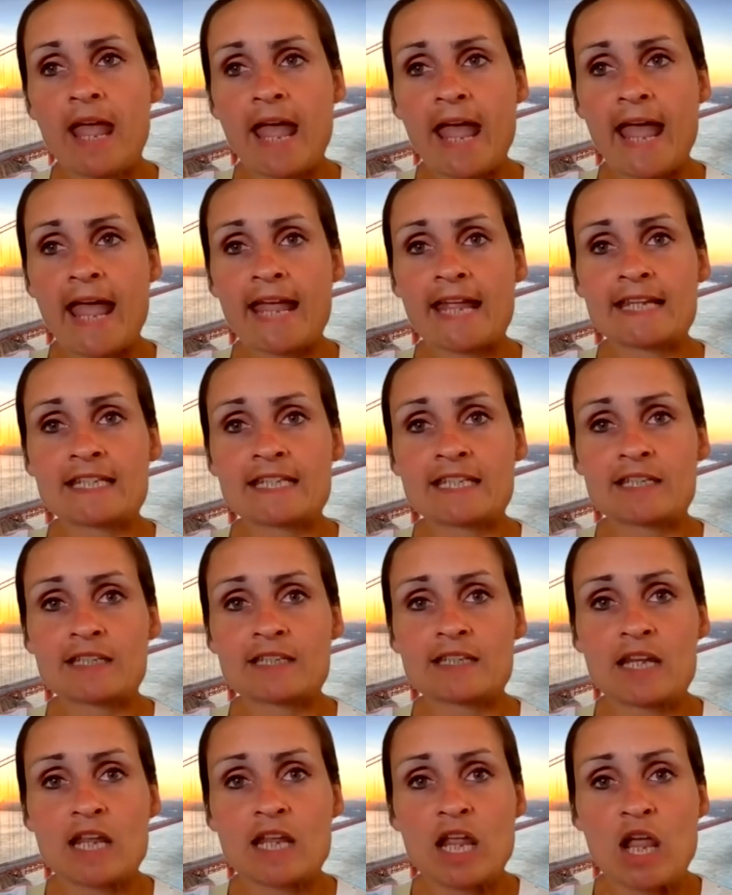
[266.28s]
And
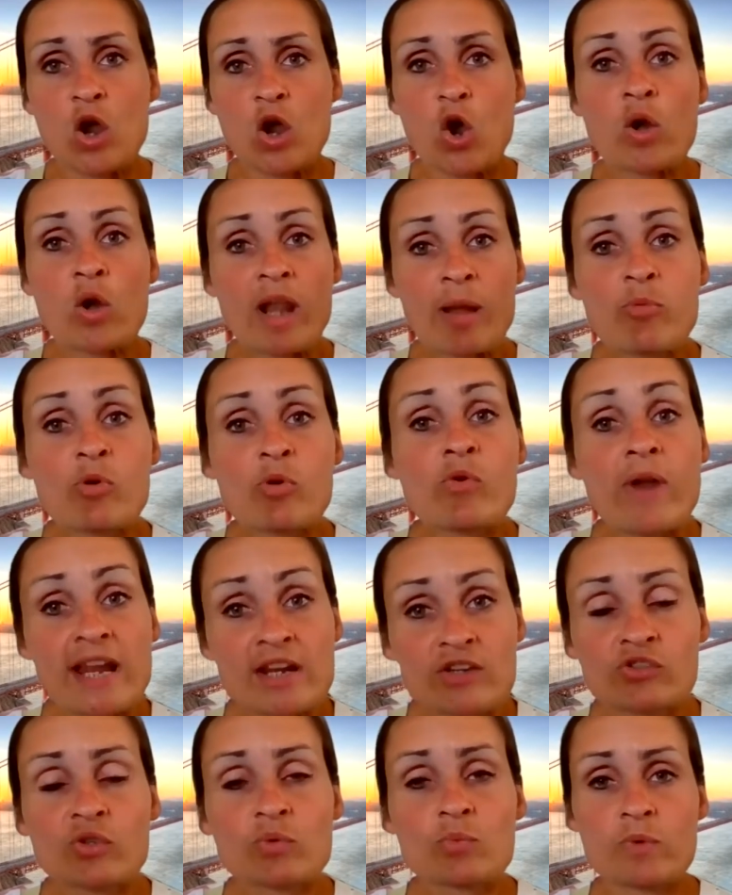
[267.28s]

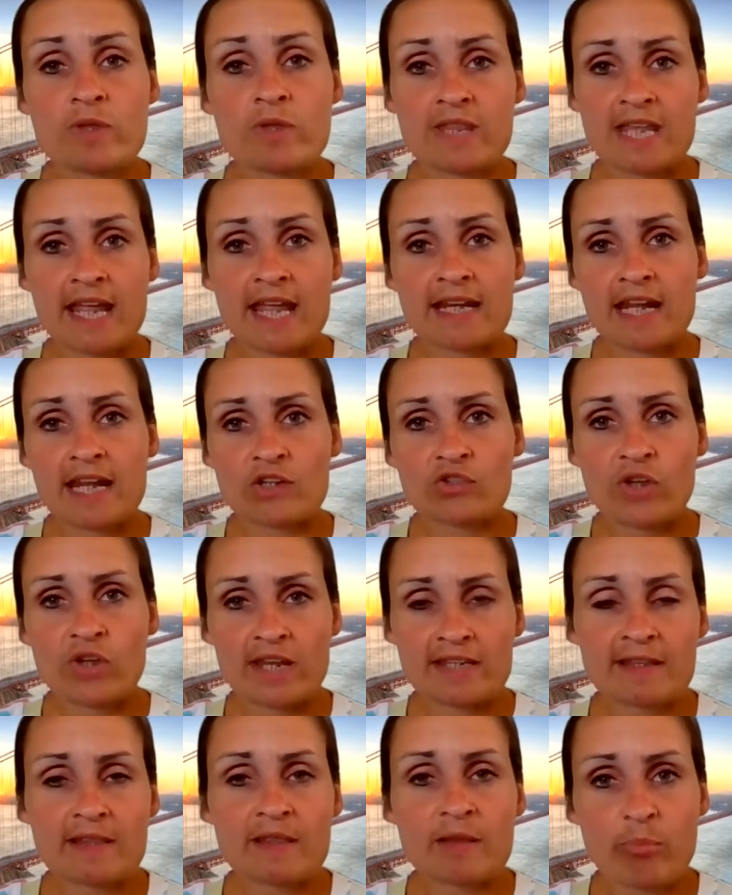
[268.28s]
collaboration with the
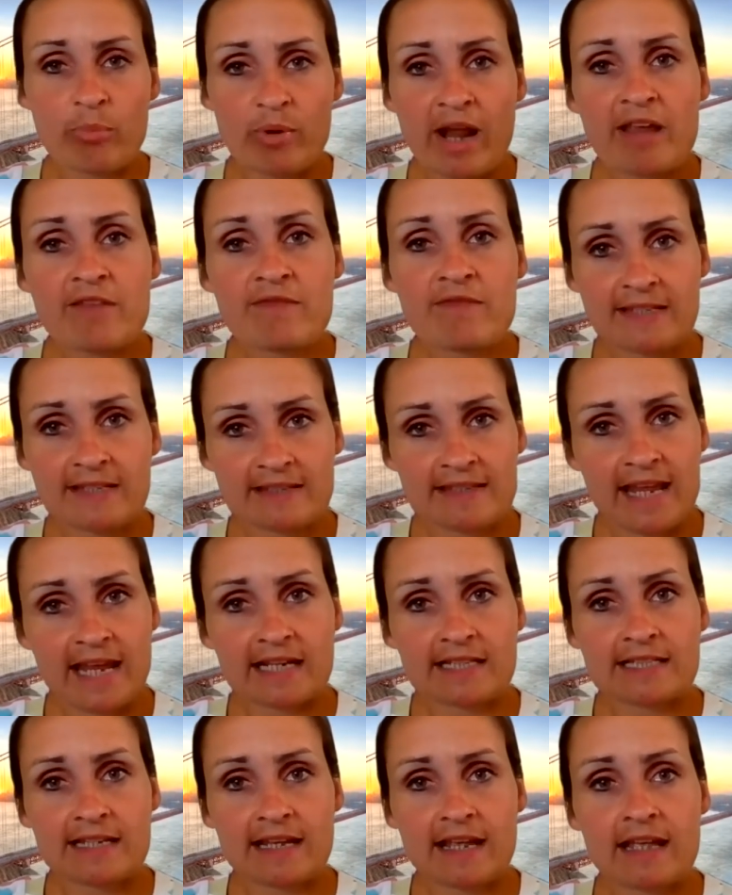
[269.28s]
NHS and the private
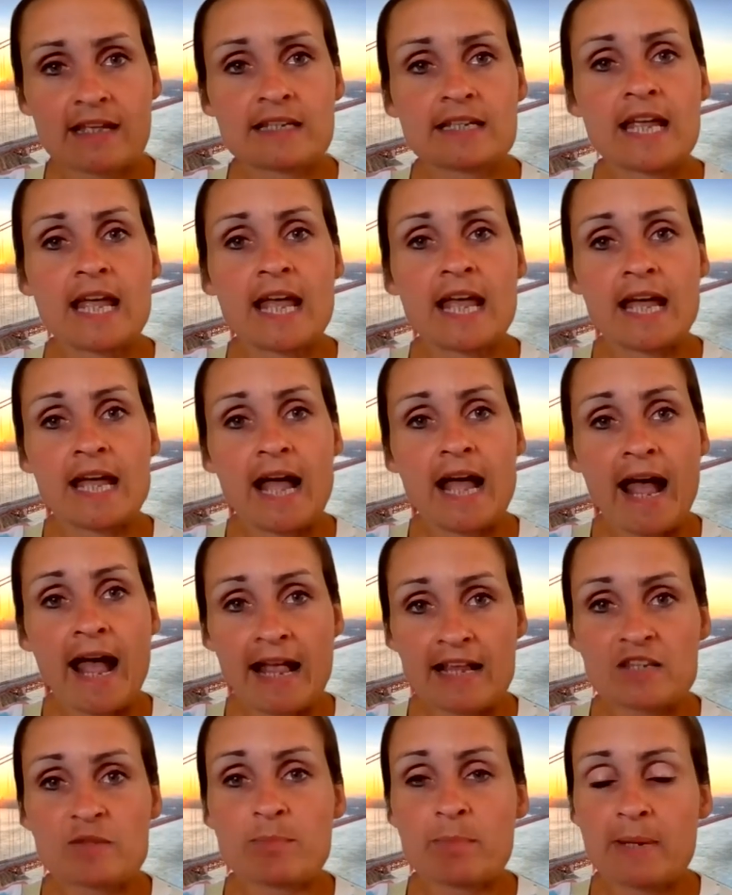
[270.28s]
sector
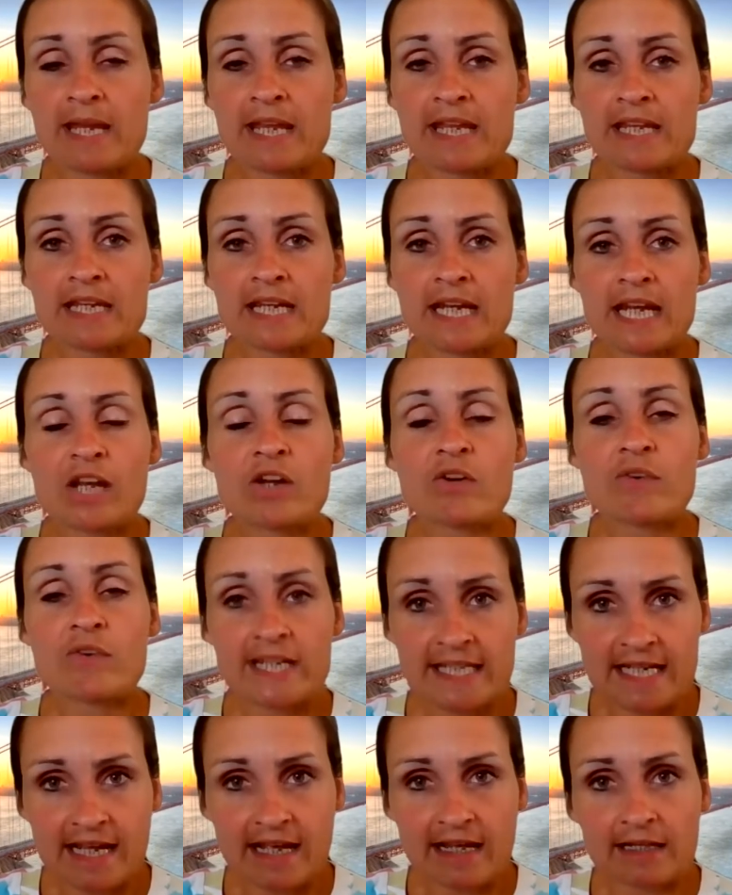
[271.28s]
has been
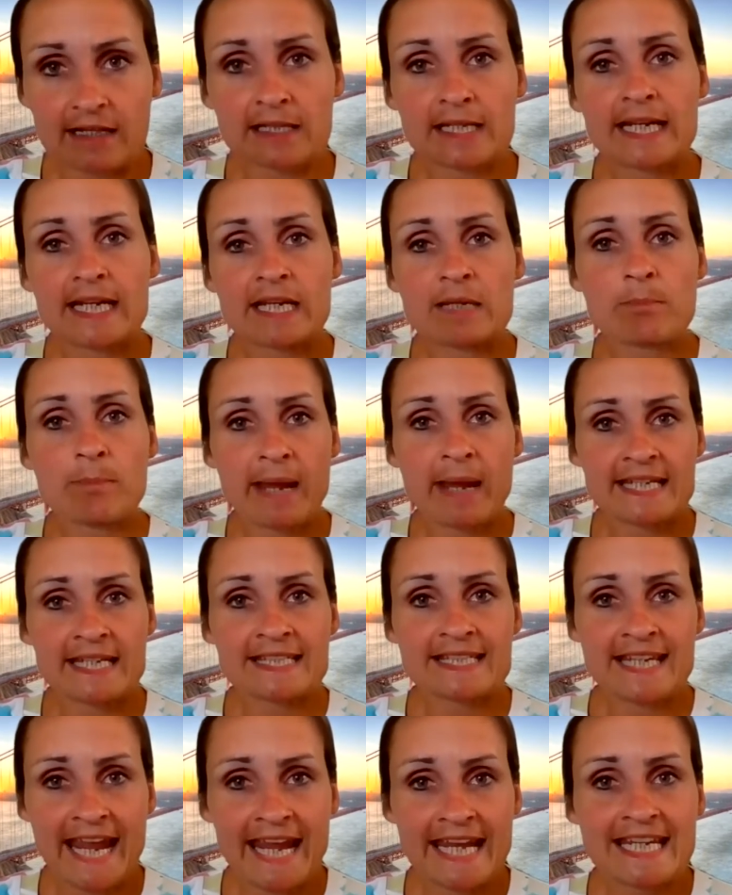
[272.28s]
critical in
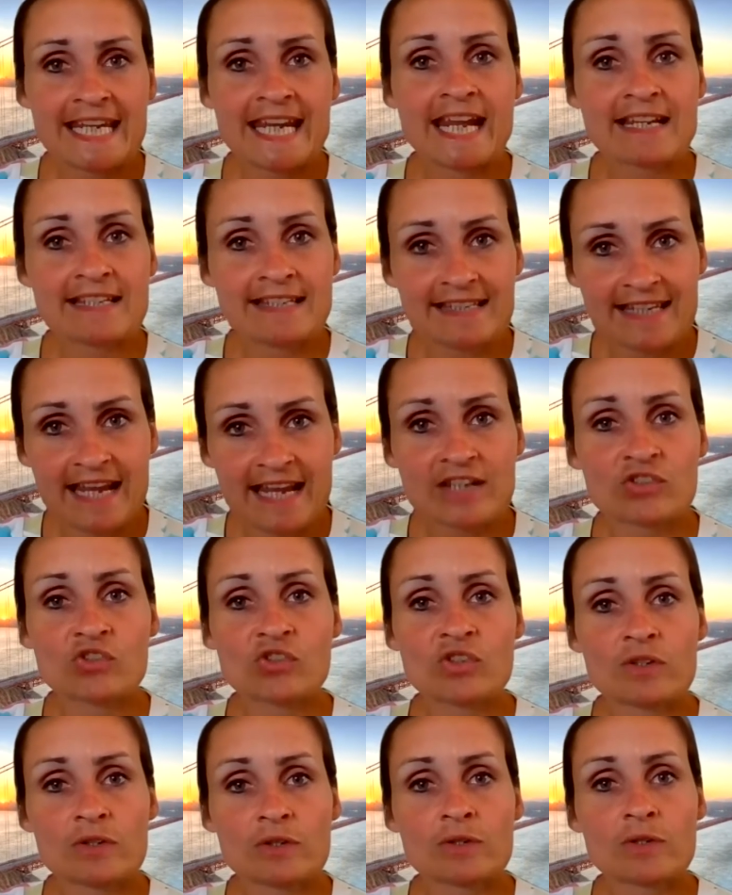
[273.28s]
maintaining
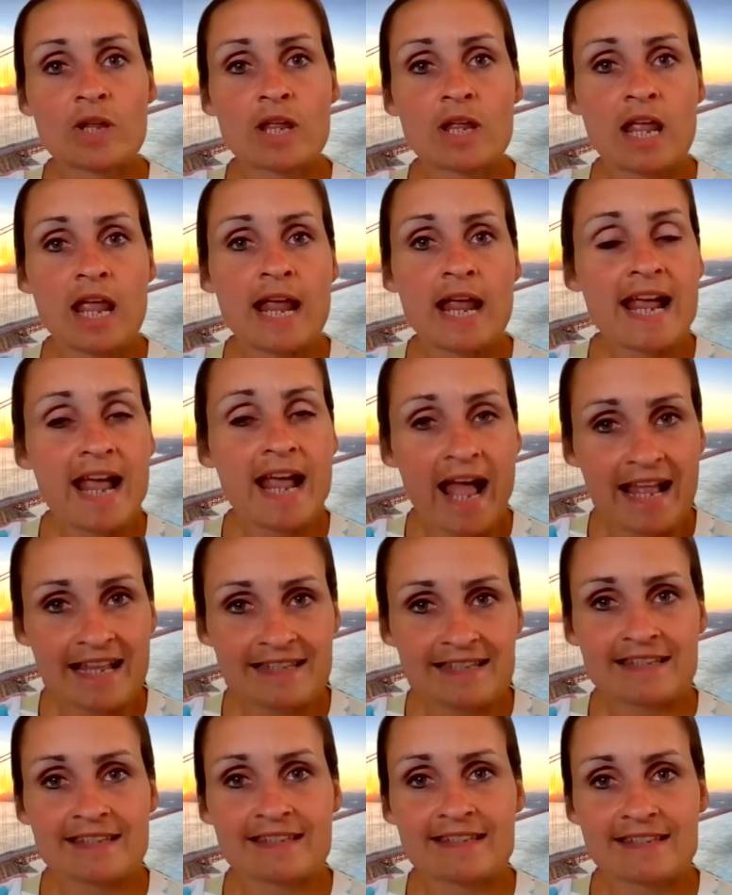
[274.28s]
essential
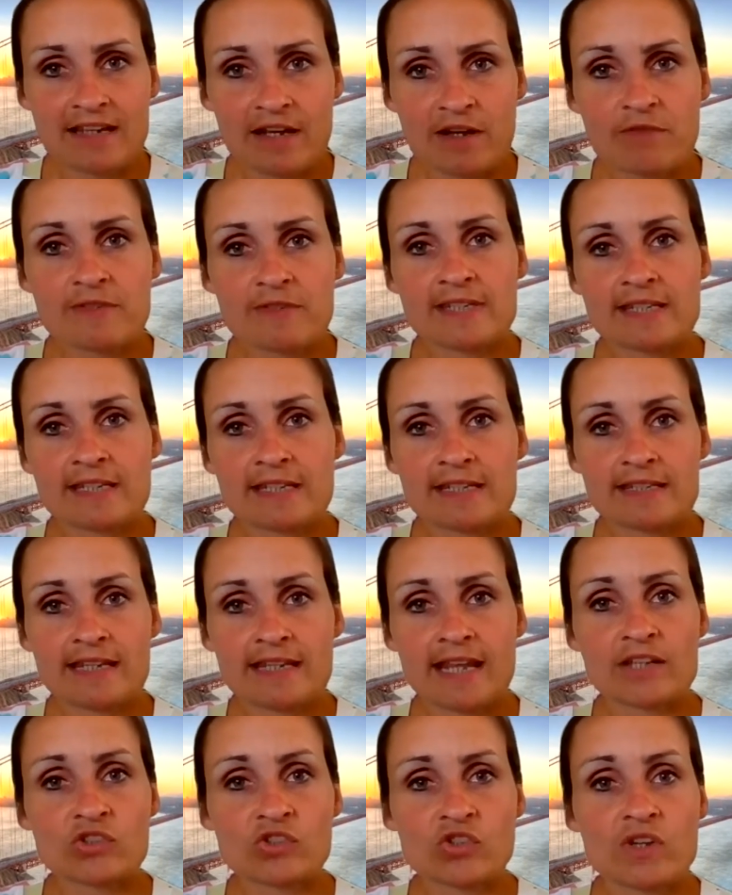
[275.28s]
cancer services
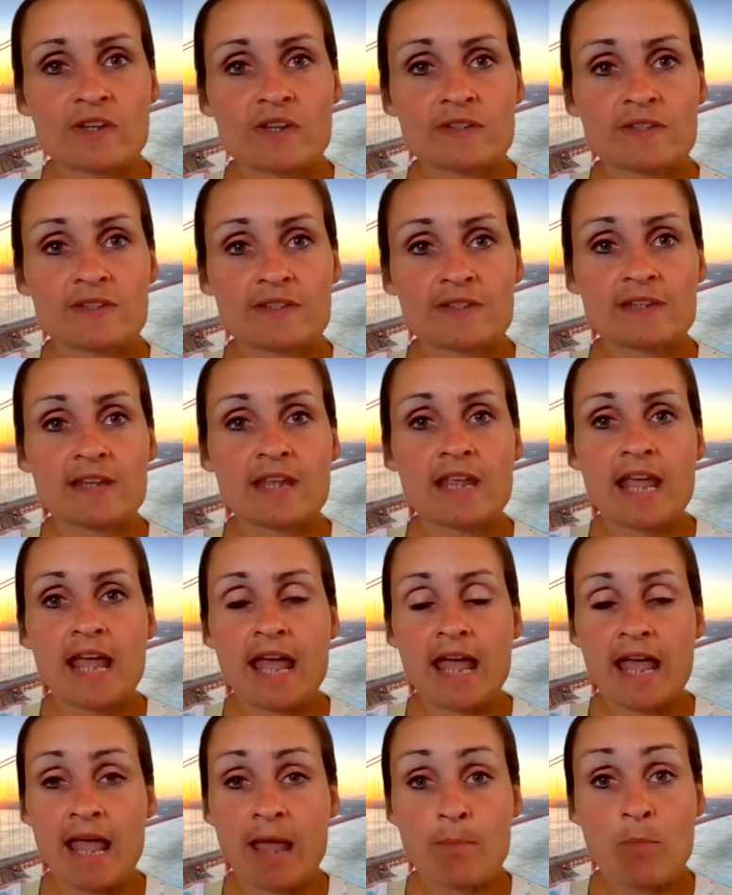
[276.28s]
such as
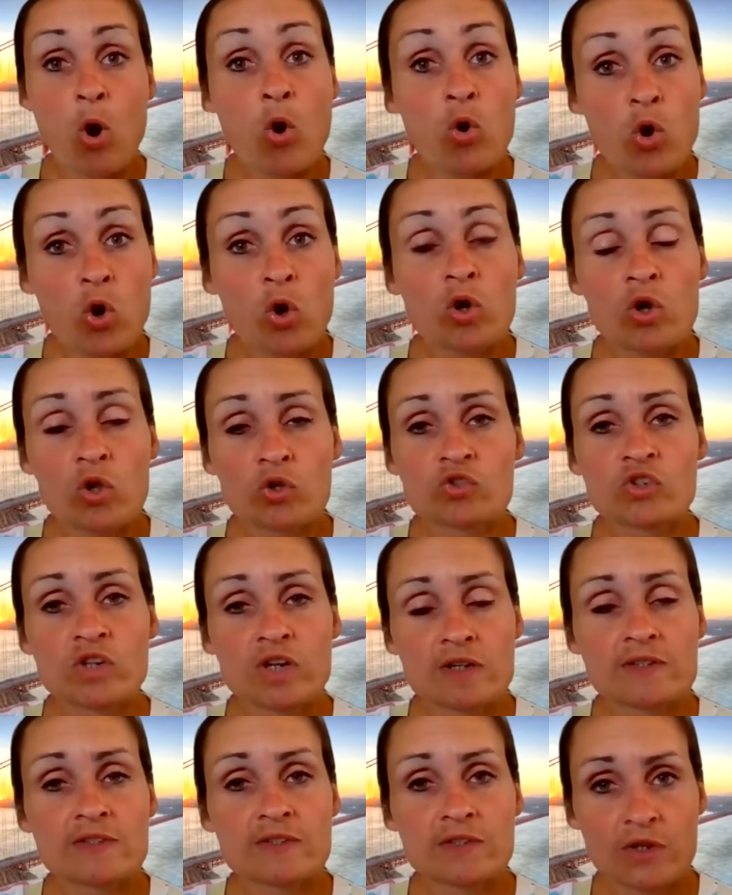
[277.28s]

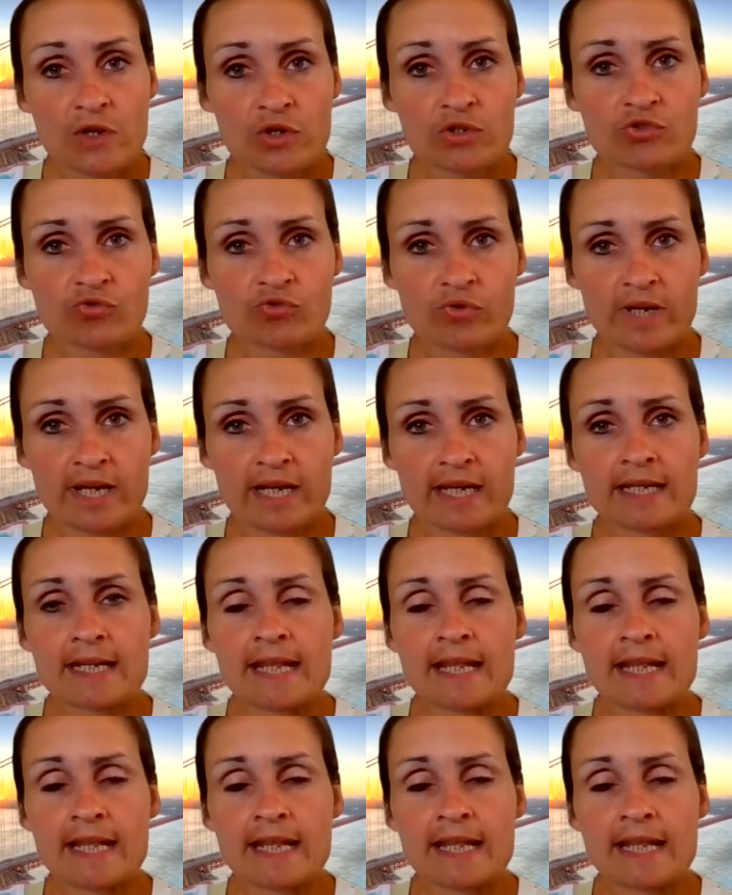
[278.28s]
oncological surgery.